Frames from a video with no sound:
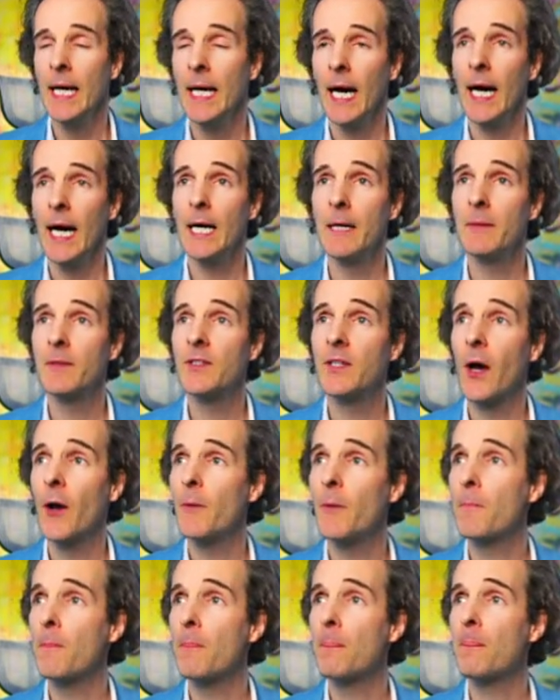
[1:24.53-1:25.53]
Uh,
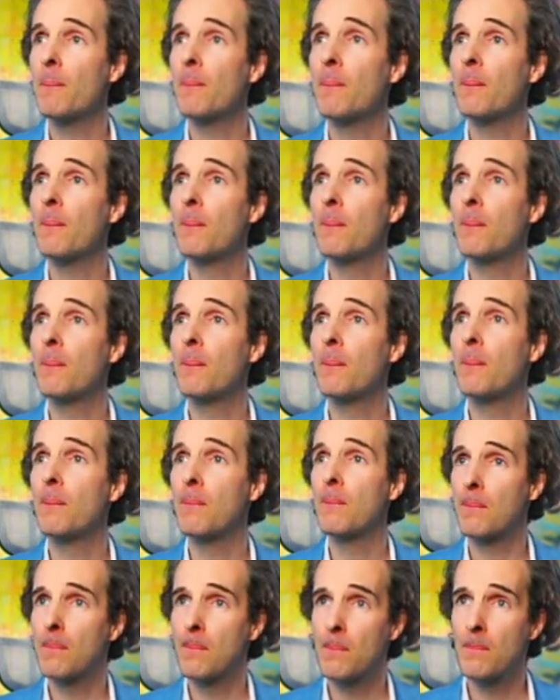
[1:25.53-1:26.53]
so
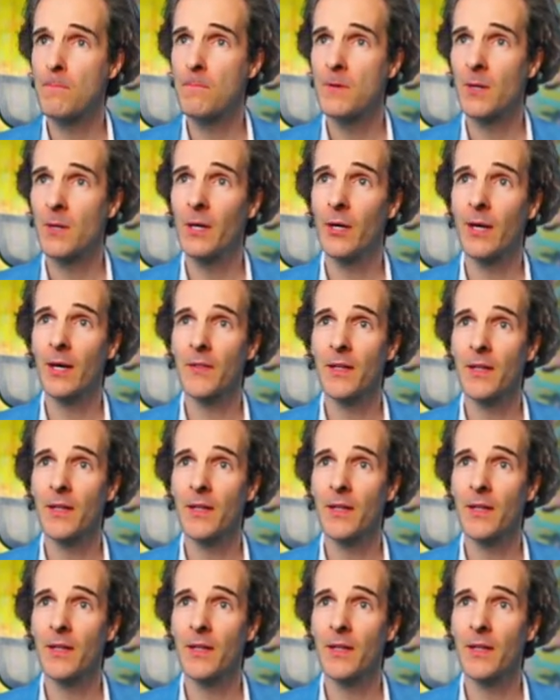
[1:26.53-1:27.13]
should we look at the